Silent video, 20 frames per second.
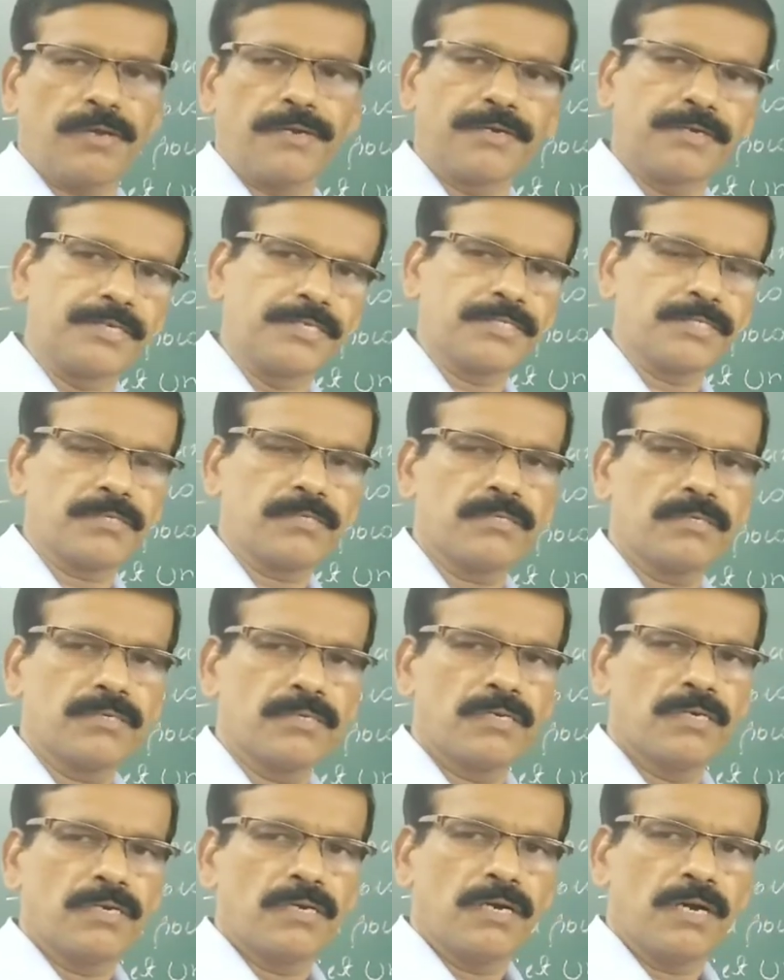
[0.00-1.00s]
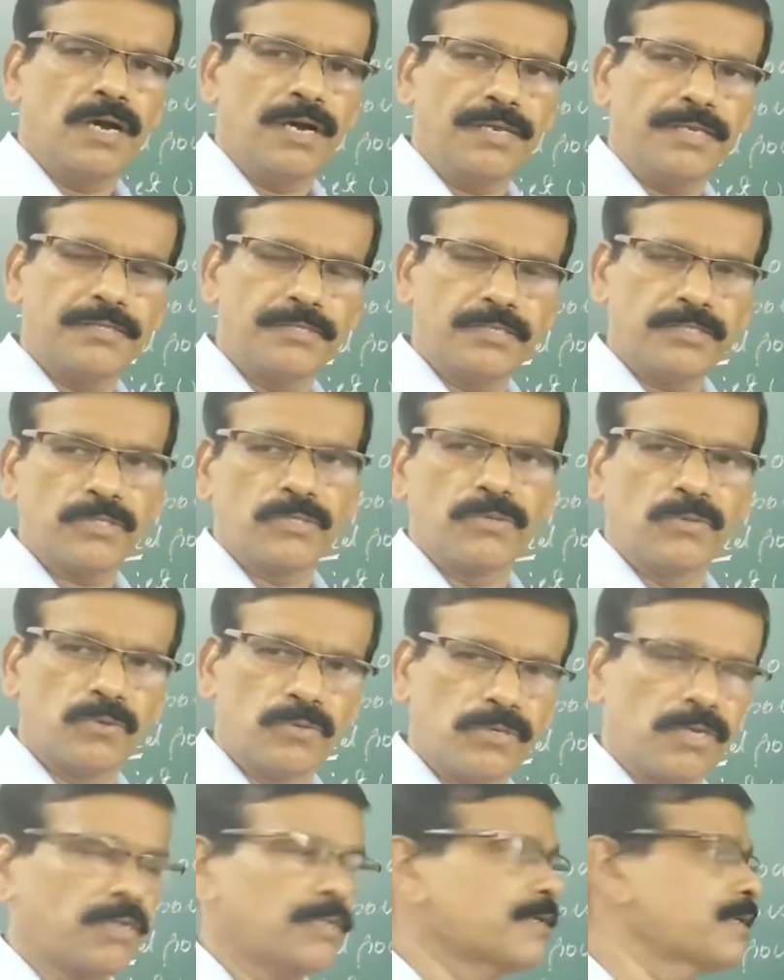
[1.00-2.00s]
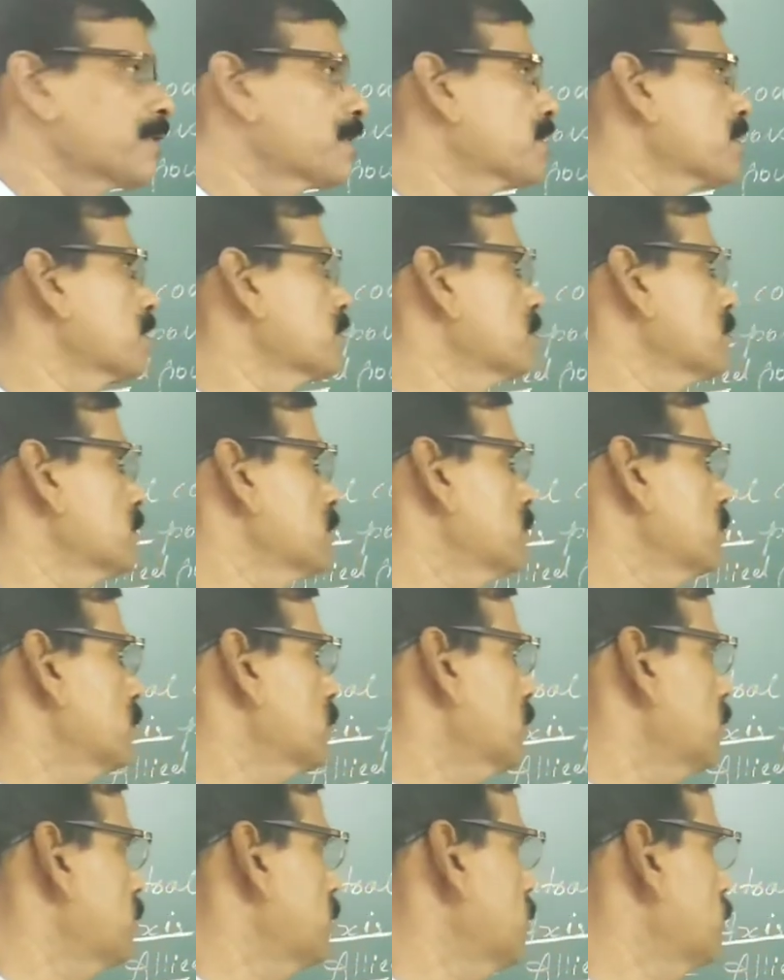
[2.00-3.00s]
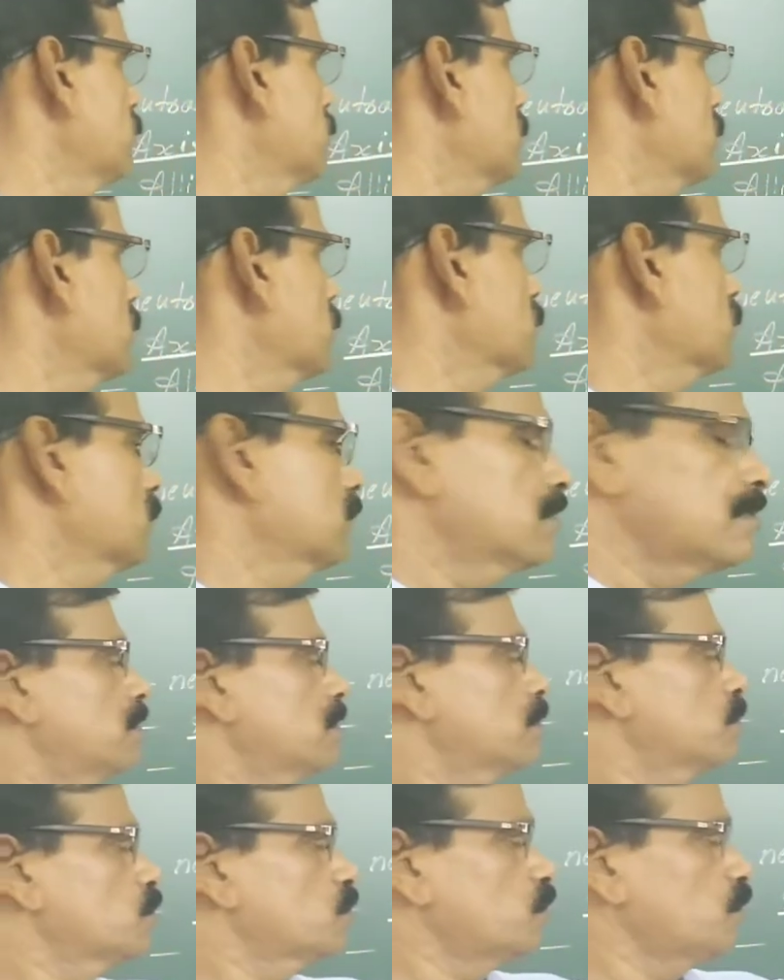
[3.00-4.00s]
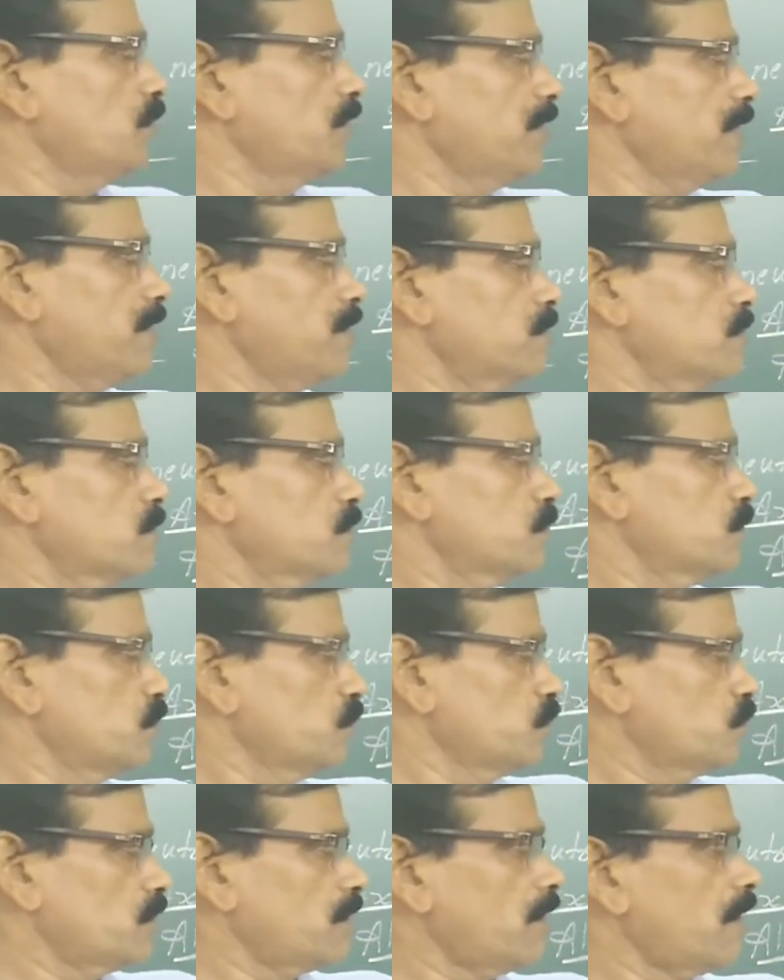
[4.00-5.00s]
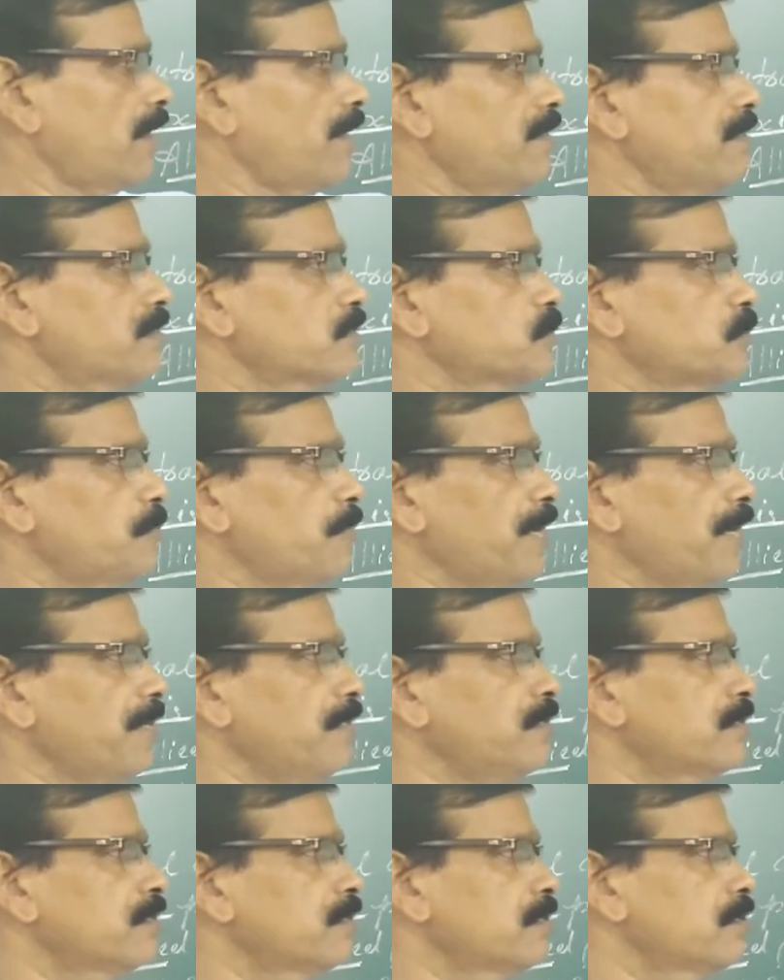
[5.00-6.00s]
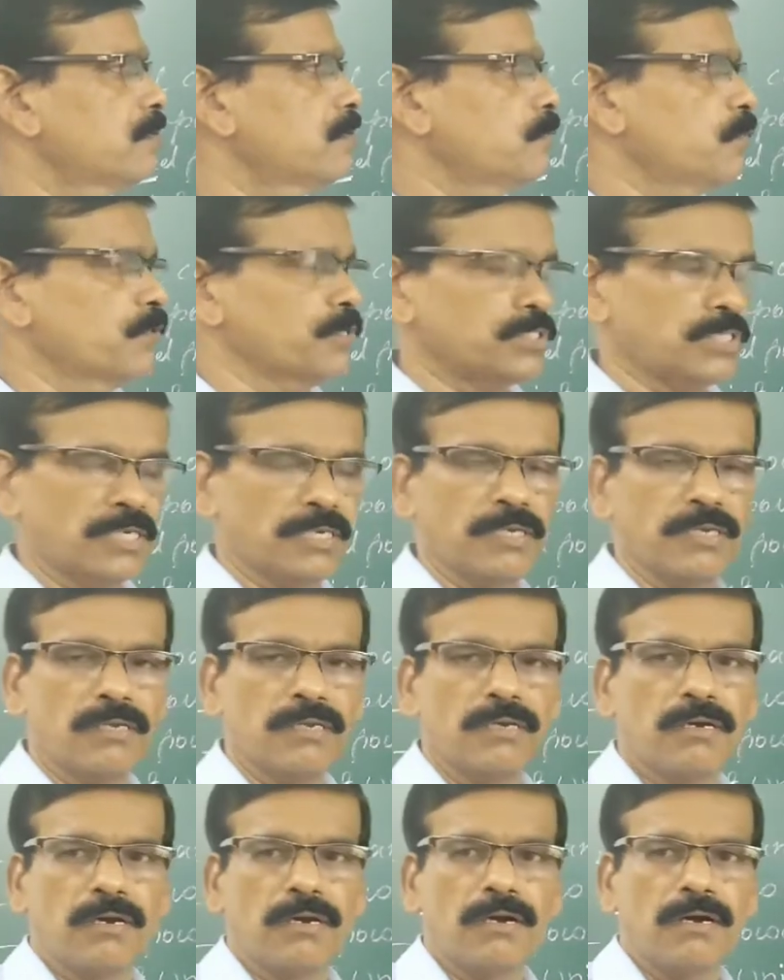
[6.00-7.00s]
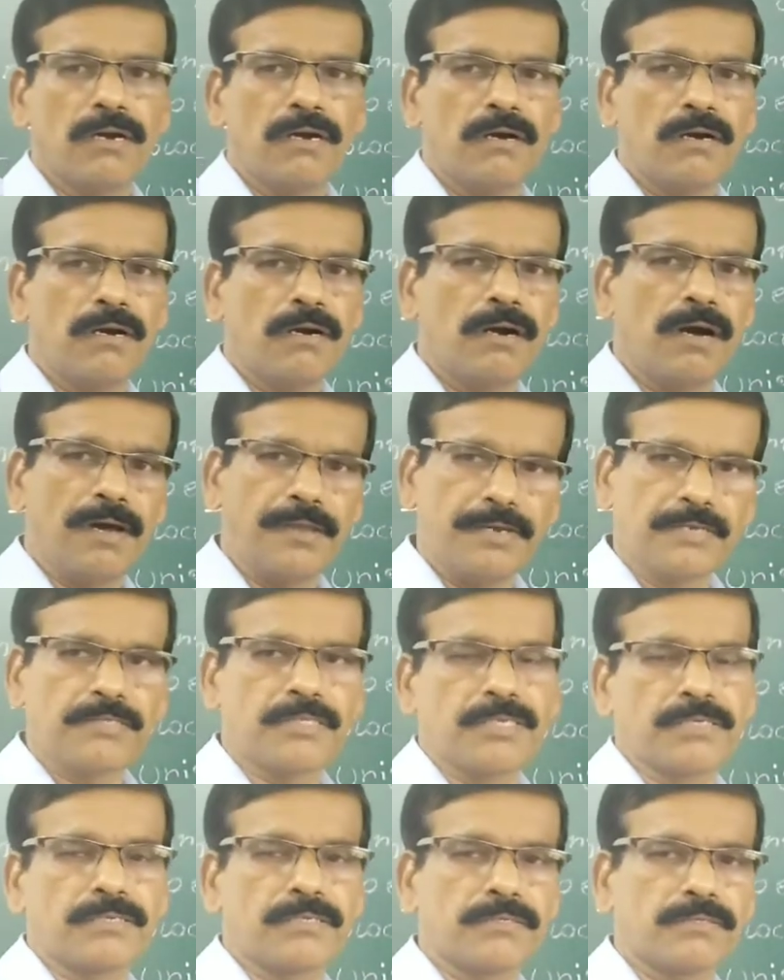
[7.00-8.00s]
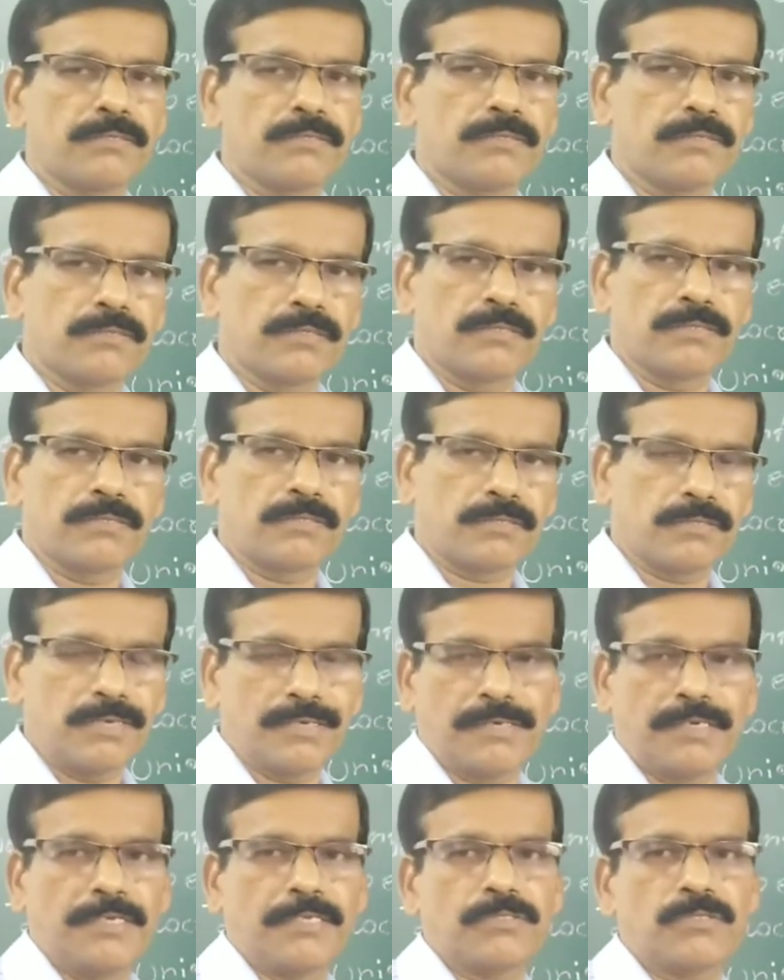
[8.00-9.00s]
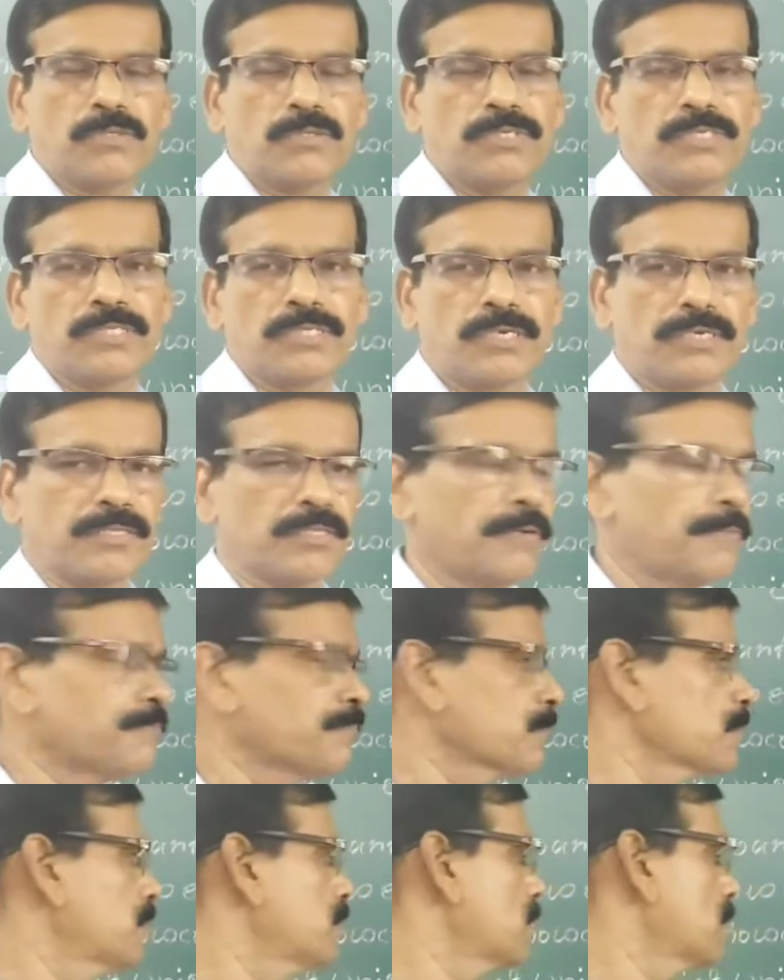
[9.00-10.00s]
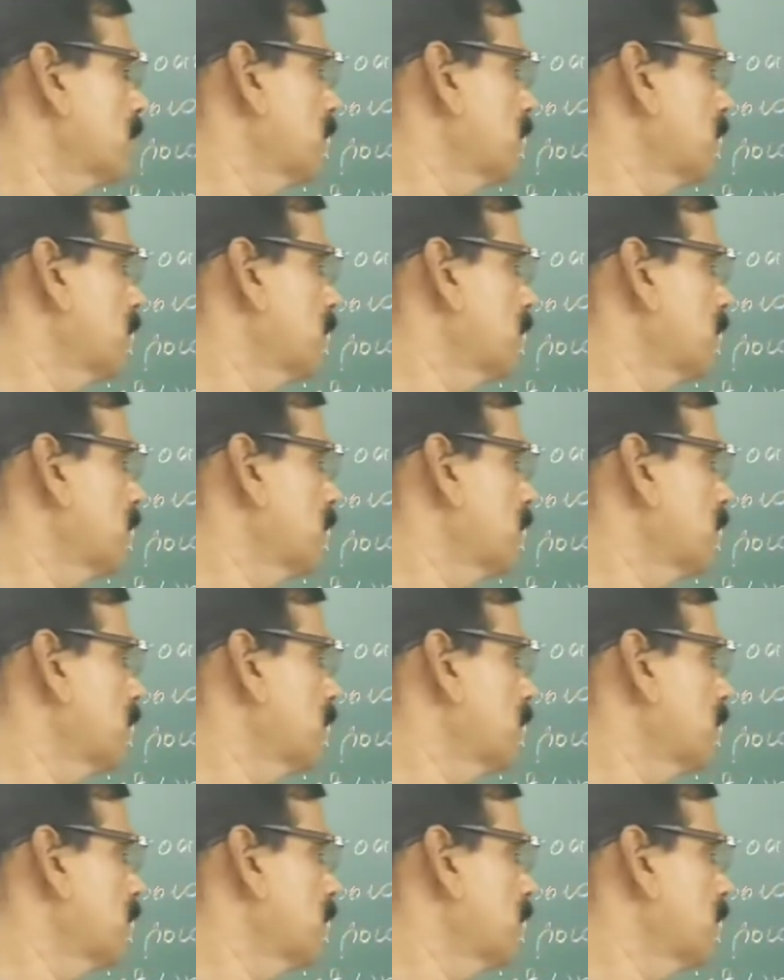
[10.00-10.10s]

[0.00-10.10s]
countries, and these neutral countries are Sweden, Switzerland, Spain, Portugal, and Turkey. So these are the